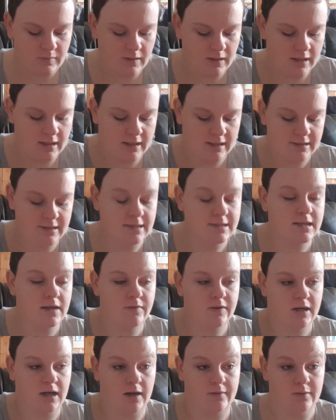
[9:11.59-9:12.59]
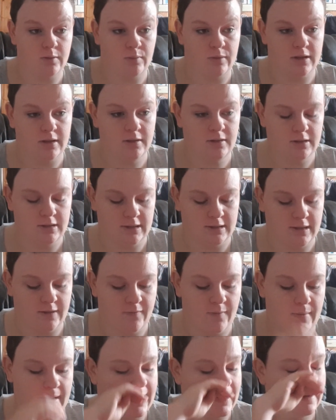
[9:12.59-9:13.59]
And it does have a cover with it. It does have
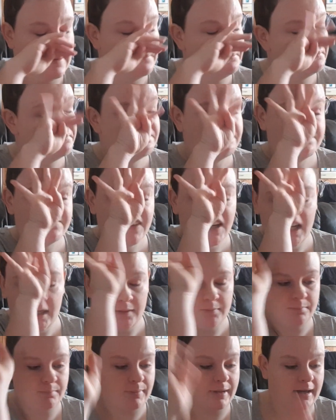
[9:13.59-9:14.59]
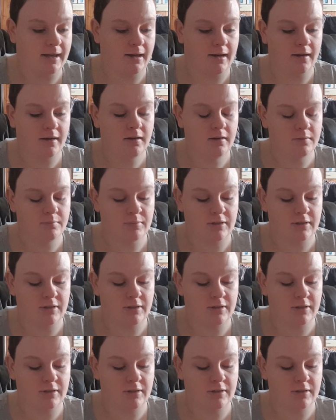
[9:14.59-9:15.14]
a makeup bag,